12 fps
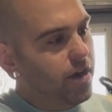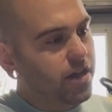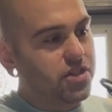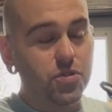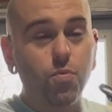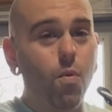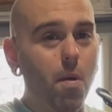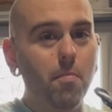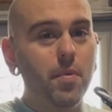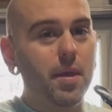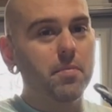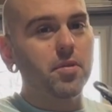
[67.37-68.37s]
because you won't
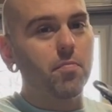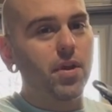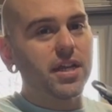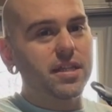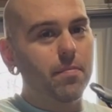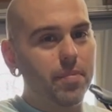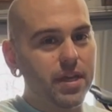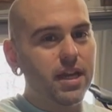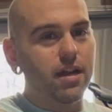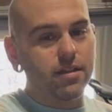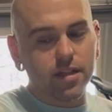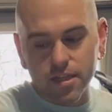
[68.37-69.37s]
be able to break the bead
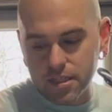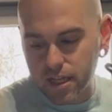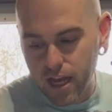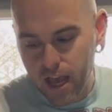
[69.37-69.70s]
on this